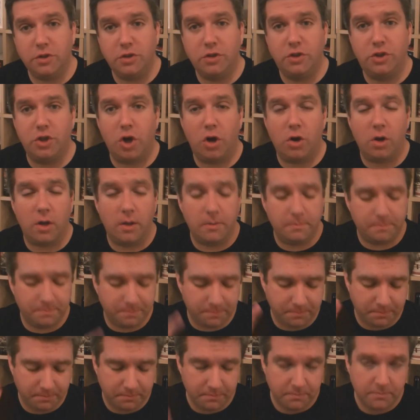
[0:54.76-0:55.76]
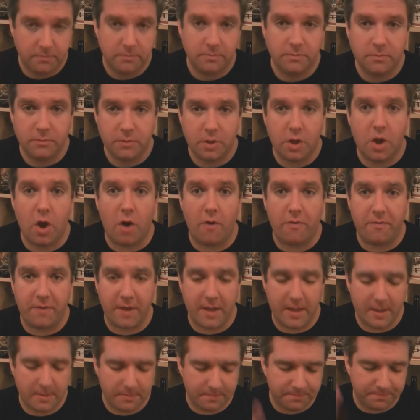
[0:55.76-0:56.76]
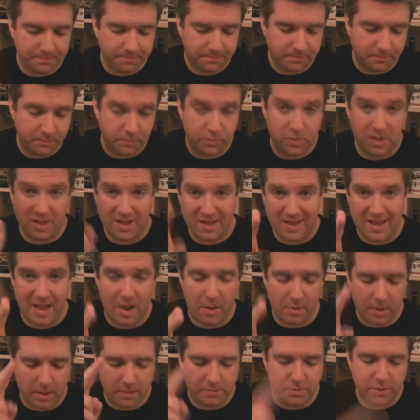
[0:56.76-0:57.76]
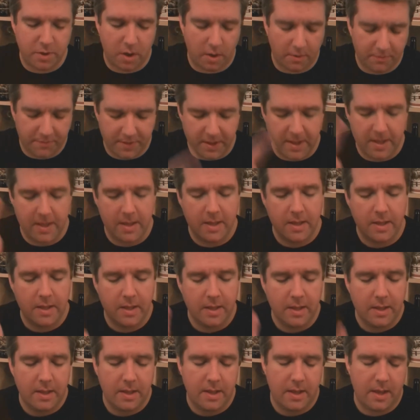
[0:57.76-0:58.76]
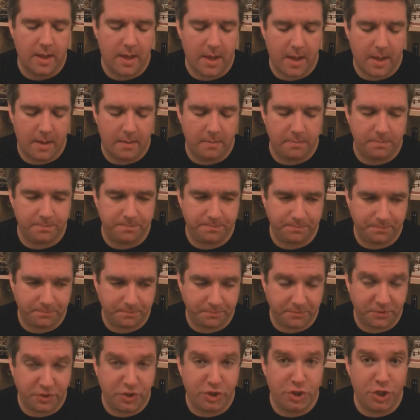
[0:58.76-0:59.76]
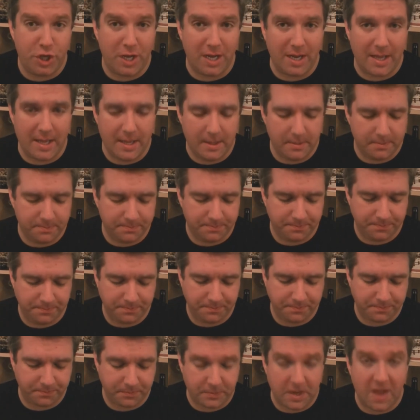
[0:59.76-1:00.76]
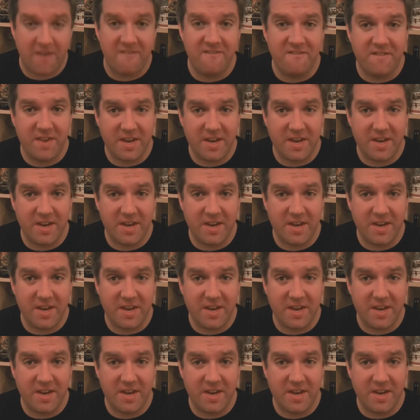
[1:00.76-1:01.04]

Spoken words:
chocolate, coffee, well, cacao nibs, coffee, chilli and